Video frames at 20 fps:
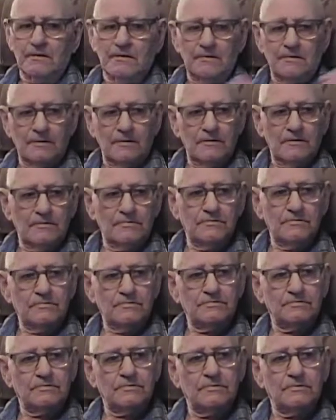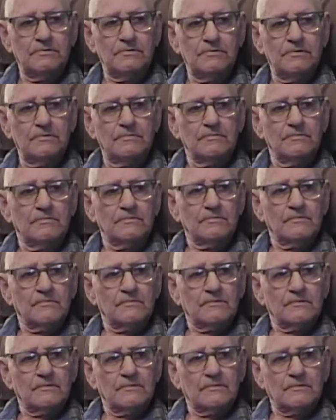yeah, I was
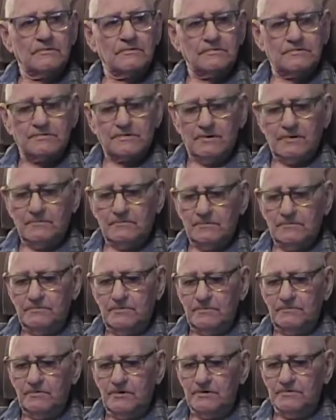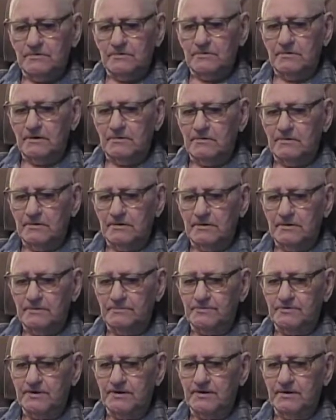staying with my brother-in-law,
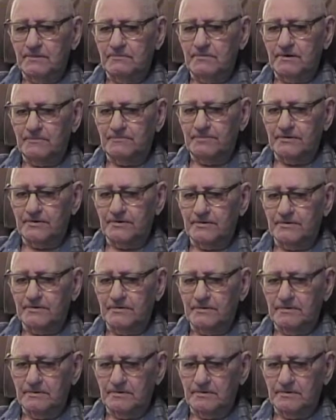helping him up here,